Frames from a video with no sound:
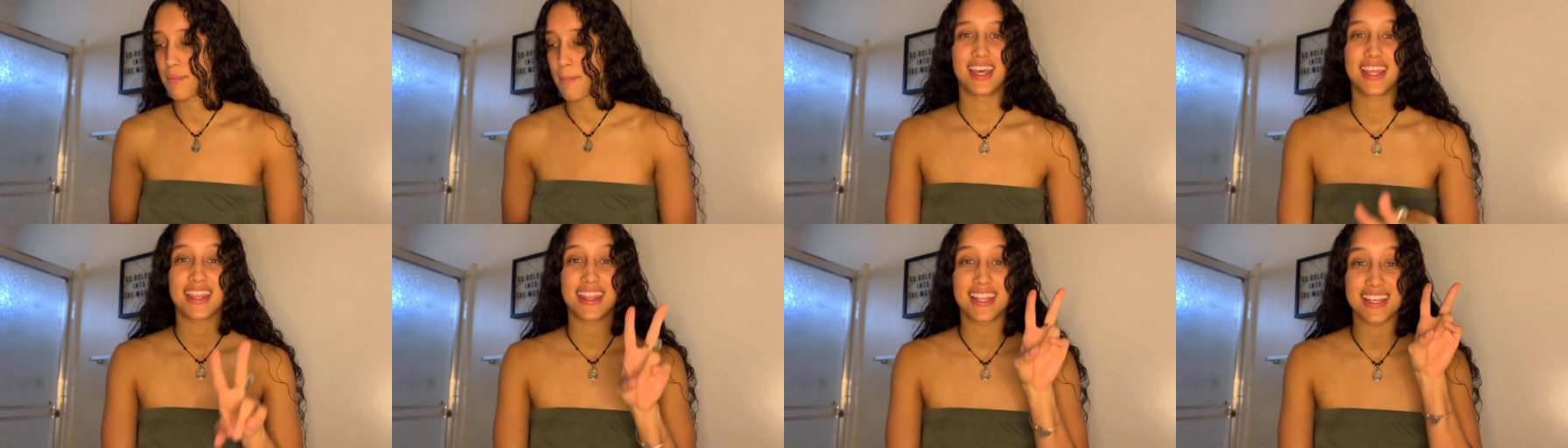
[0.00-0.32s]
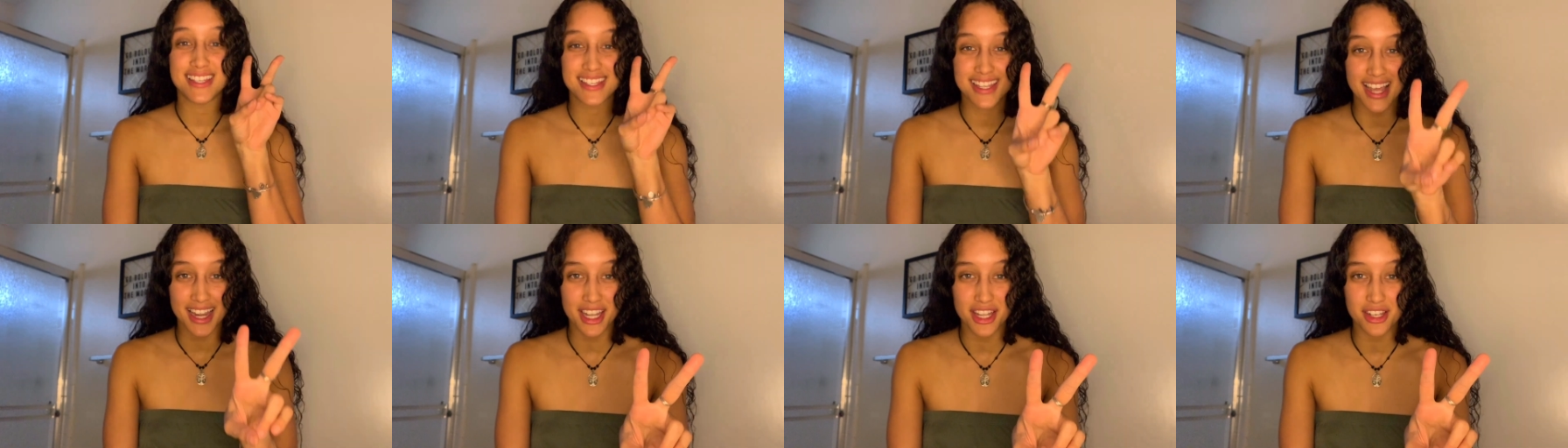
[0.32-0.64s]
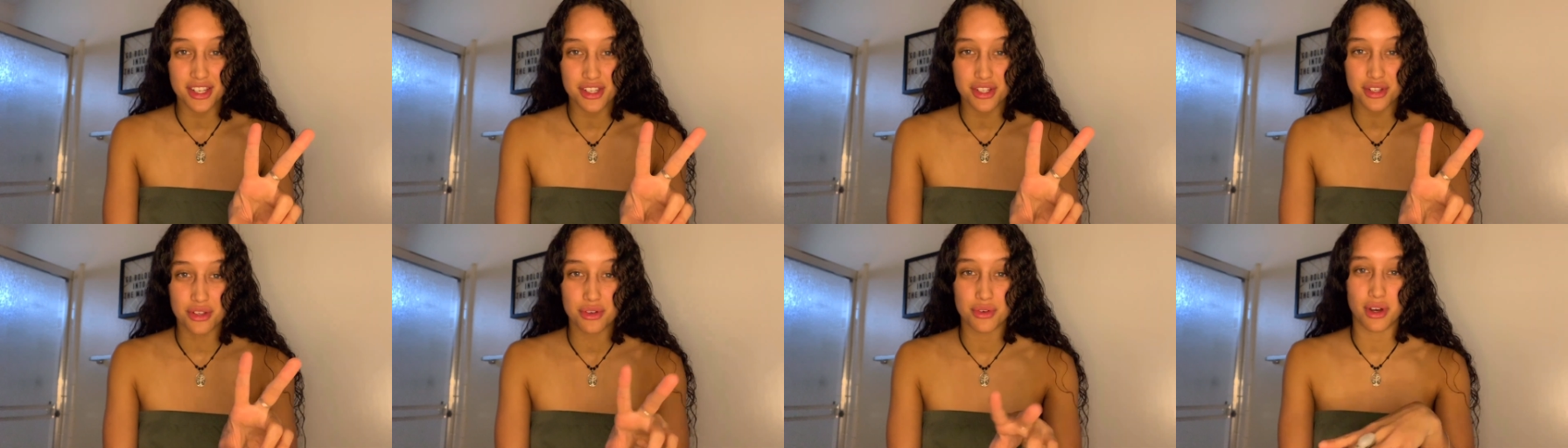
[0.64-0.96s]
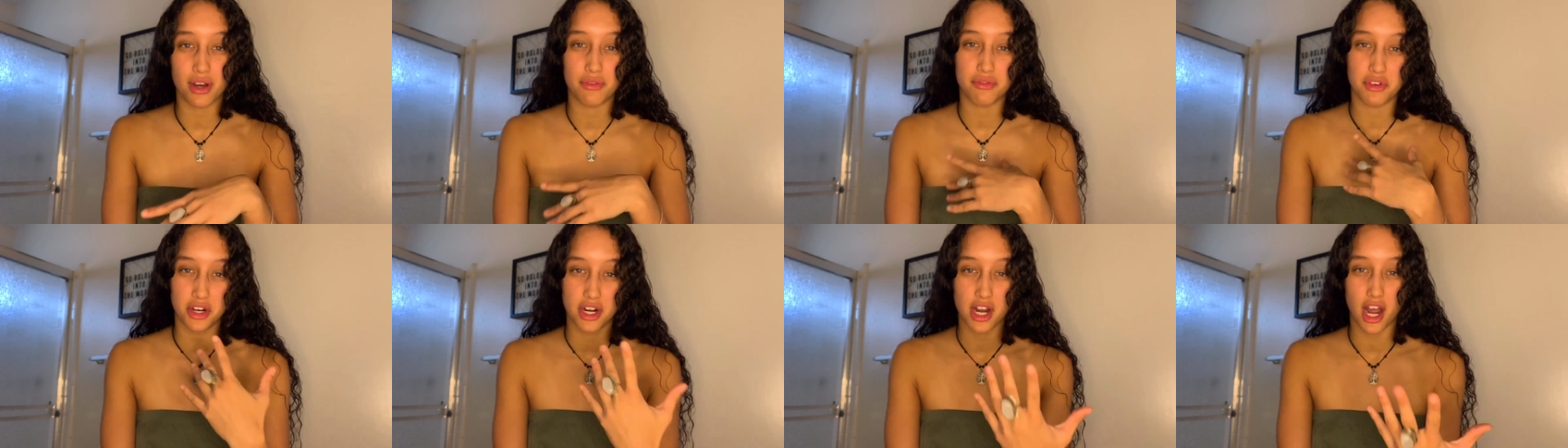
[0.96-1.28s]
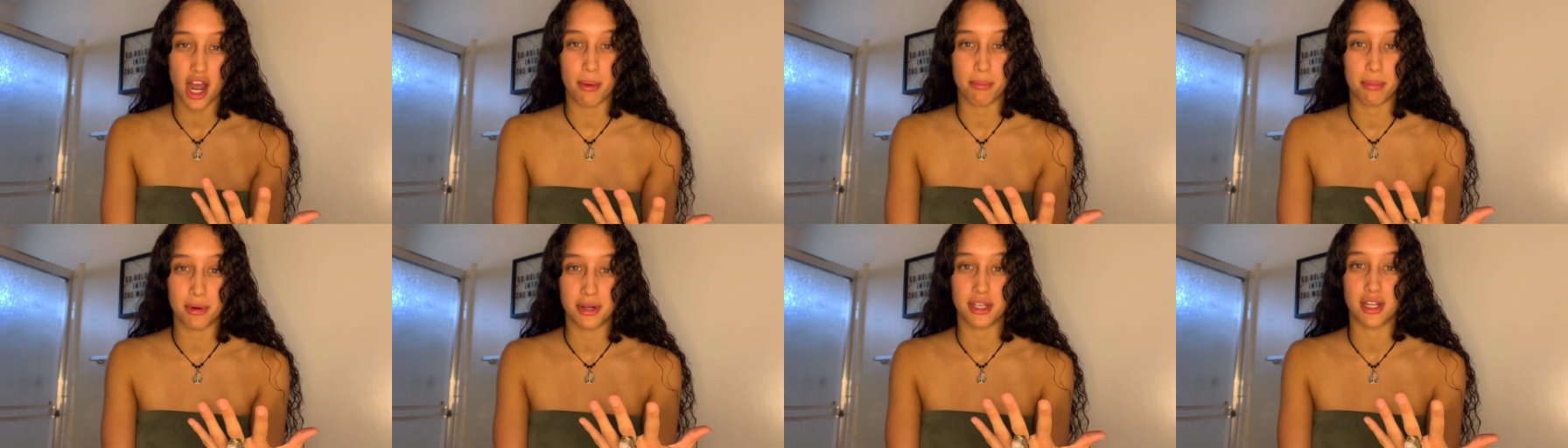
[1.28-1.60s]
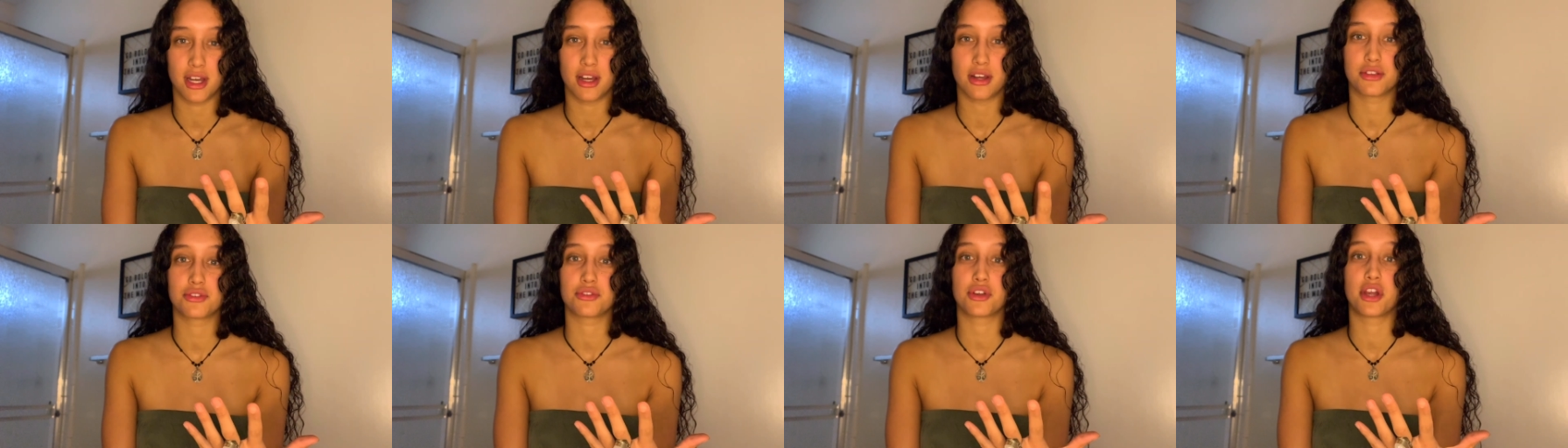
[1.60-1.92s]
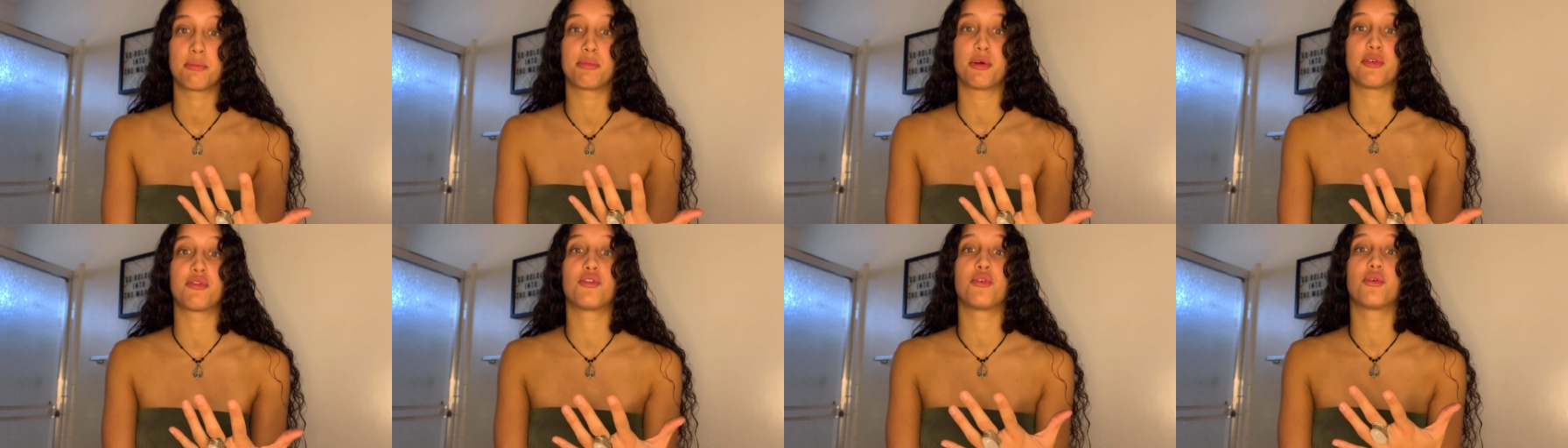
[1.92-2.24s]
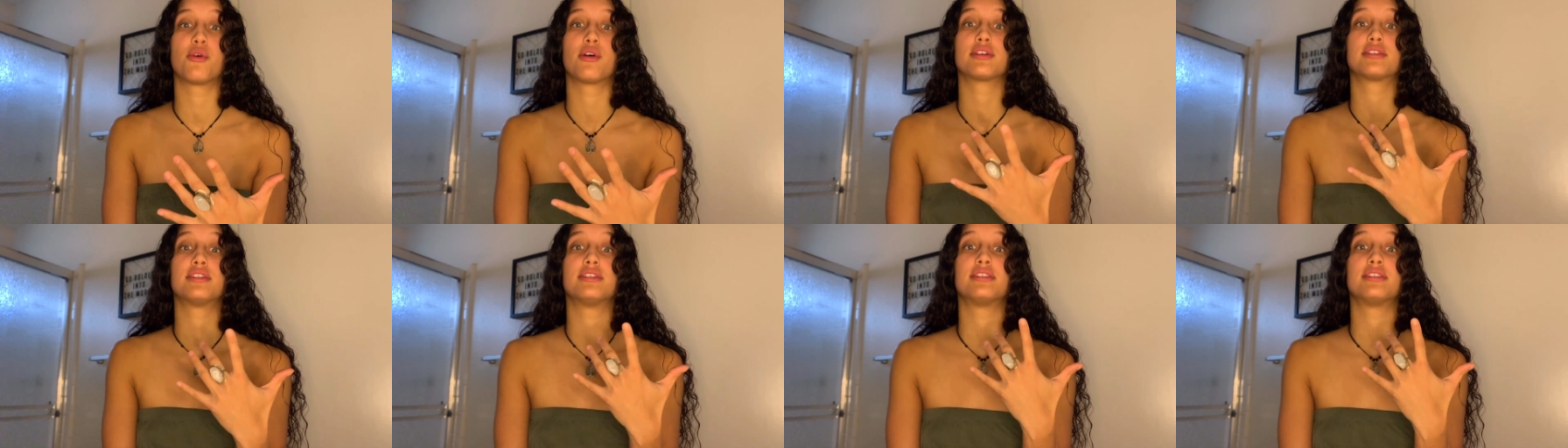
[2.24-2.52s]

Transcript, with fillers: The second do of your copper tongue scrape, of course,